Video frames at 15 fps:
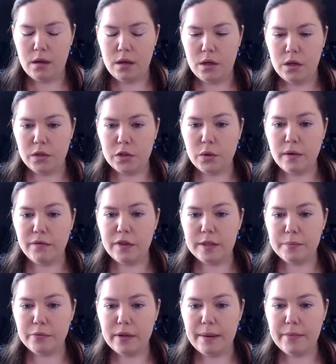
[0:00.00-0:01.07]
So if this
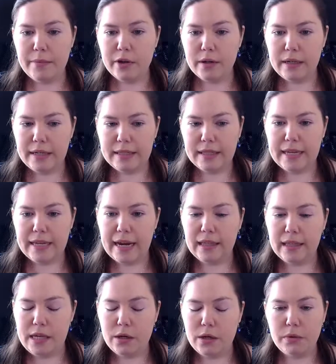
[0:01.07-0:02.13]
parameter is
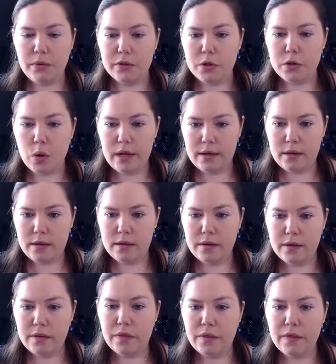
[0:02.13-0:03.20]
exactly equal to 1,
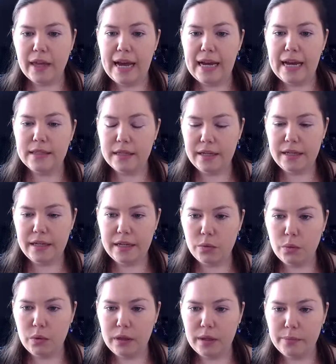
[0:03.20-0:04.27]
then the gas is in
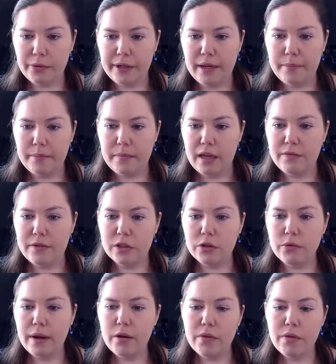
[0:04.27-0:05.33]
equilibrium. If it's
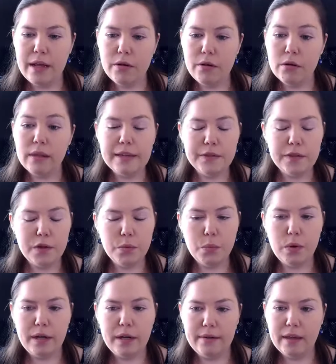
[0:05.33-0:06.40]
greater than or less than
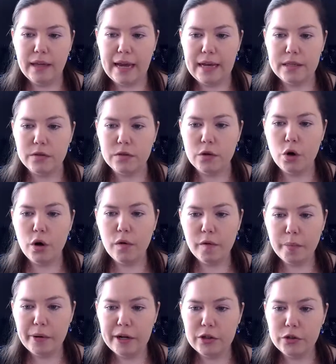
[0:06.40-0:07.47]
1, the gas is
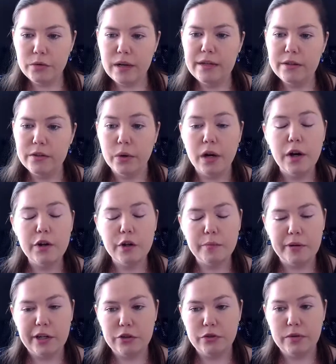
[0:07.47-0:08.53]
overpressurized or
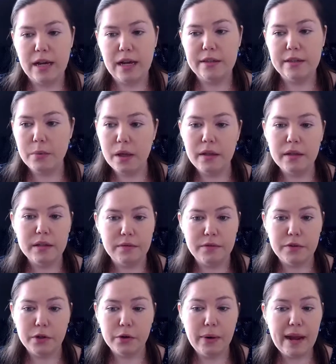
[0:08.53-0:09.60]
underpressurized relative
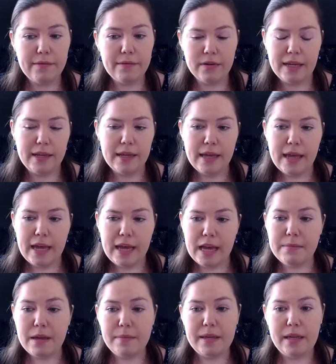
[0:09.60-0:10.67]
to gravity. It
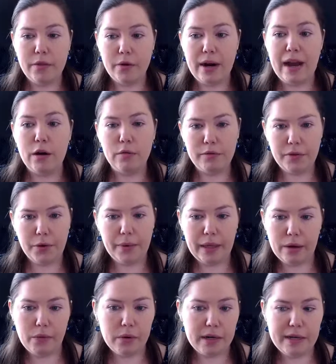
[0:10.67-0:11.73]
may be either outflowing
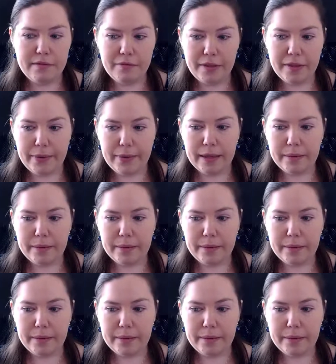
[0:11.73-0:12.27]
or inflowing.